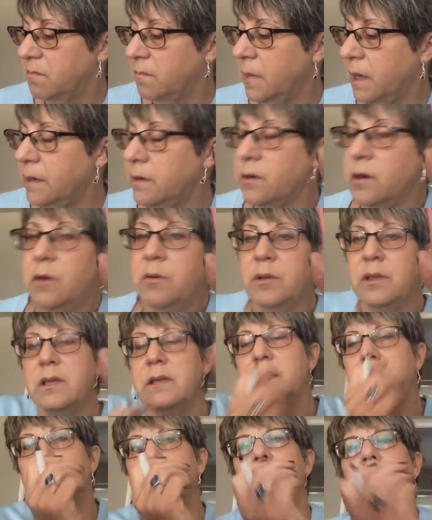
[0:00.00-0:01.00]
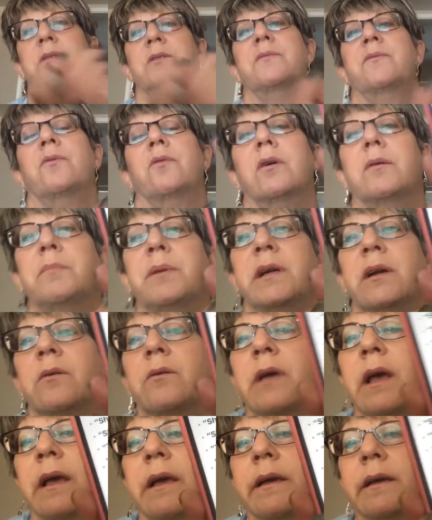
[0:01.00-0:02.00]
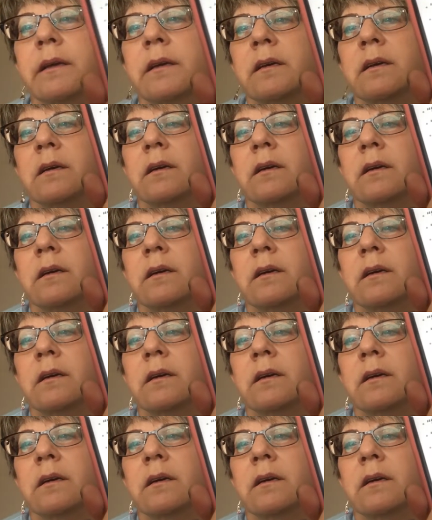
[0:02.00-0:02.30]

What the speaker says: I don't know what the number is for, but okay.